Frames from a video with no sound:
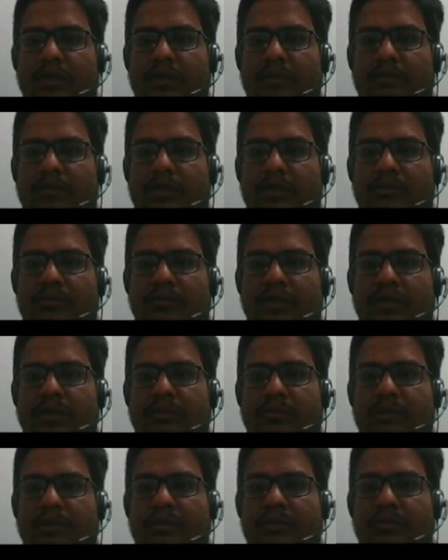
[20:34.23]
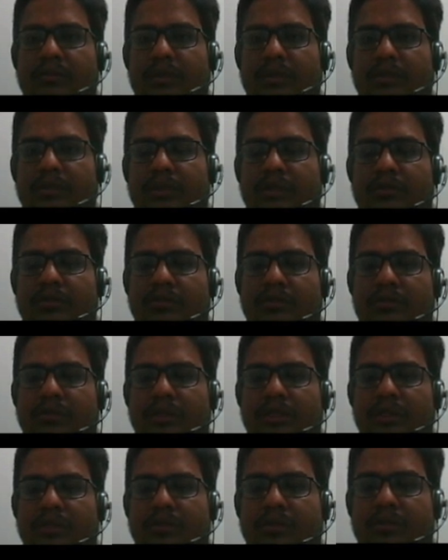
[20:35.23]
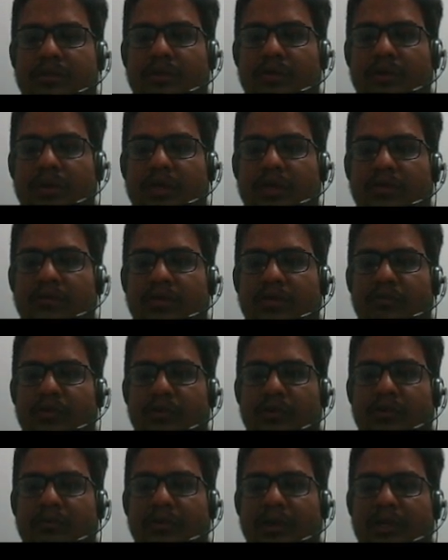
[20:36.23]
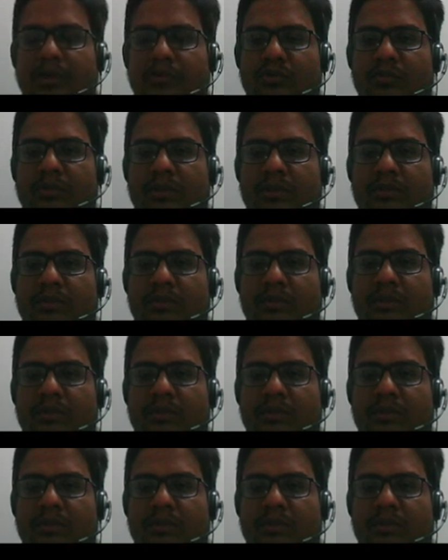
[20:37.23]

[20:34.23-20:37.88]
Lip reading: plus omega plus 1, that should be 0, and if we put minus omega square,